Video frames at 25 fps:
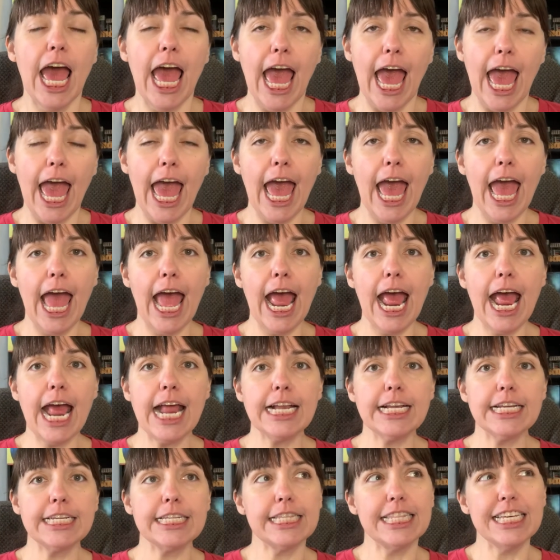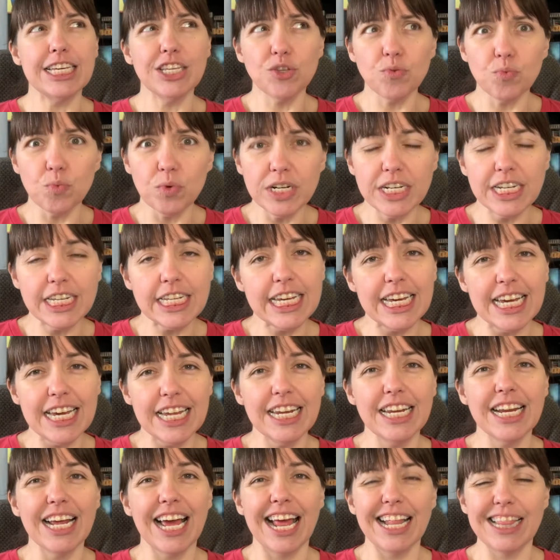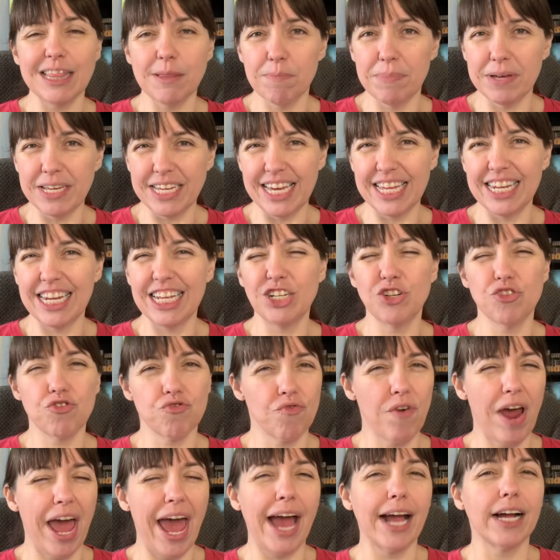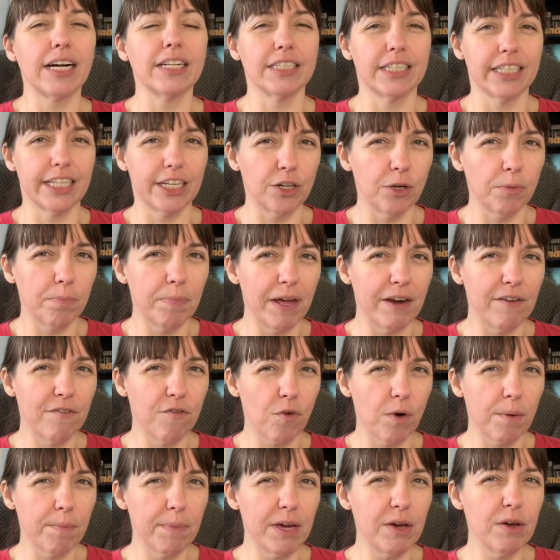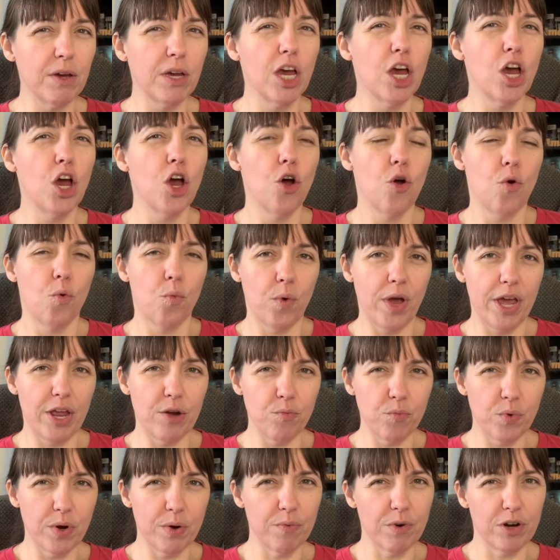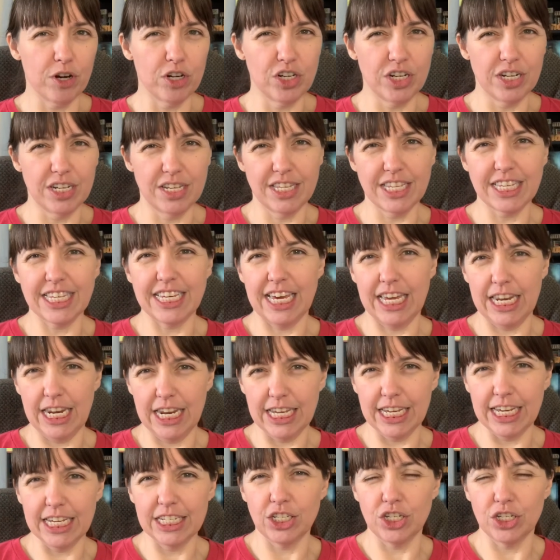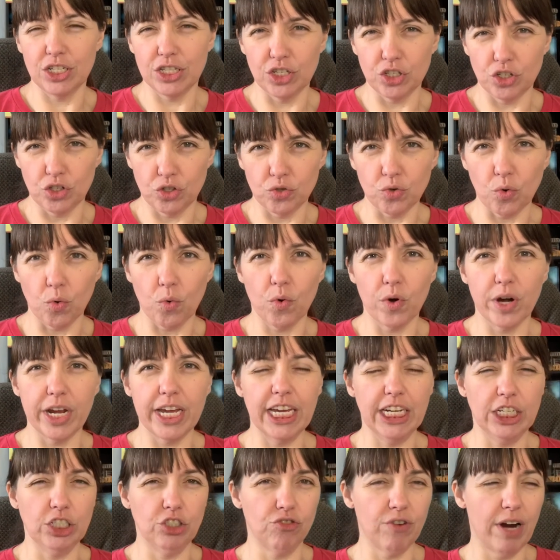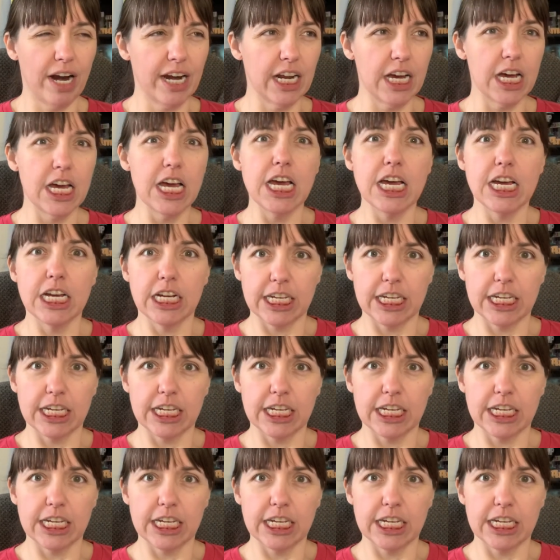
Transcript: And this one did, at the beginning, drag a little bit for me when we were just getting into the story and trying to